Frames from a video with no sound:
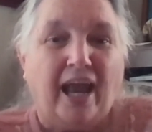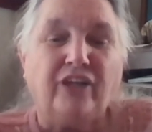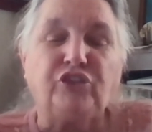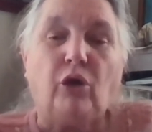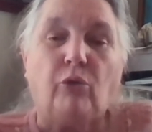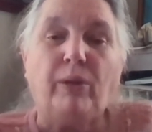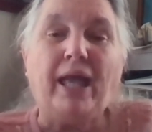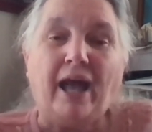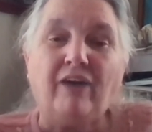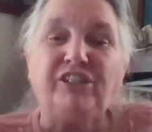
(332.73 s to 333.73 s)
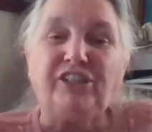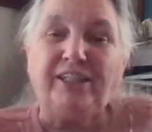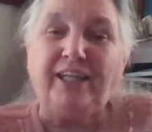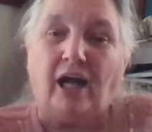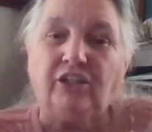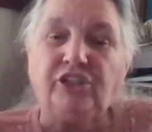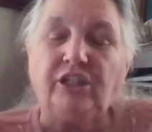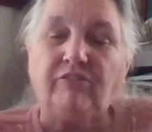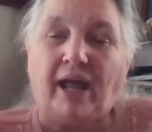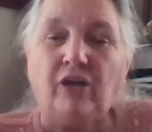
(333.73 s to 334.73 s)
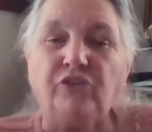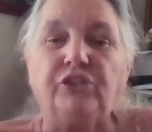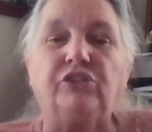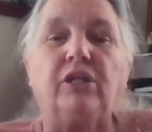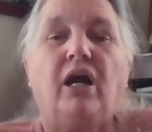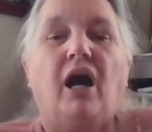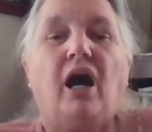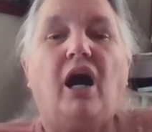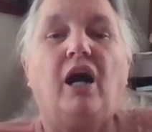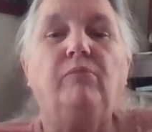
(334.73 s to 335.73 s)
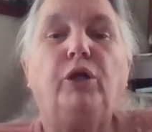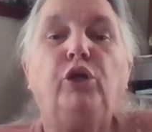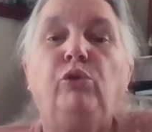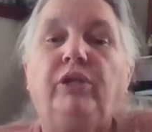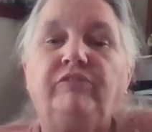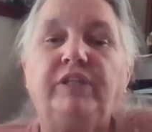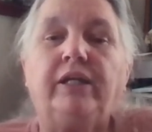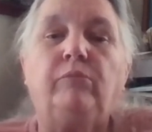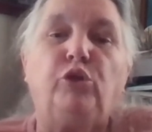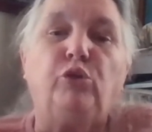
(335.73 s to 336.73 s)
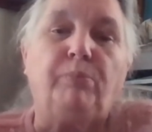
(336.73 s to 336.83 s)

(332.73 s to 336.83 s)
And so we have the genealogy of houses, who lived in them, who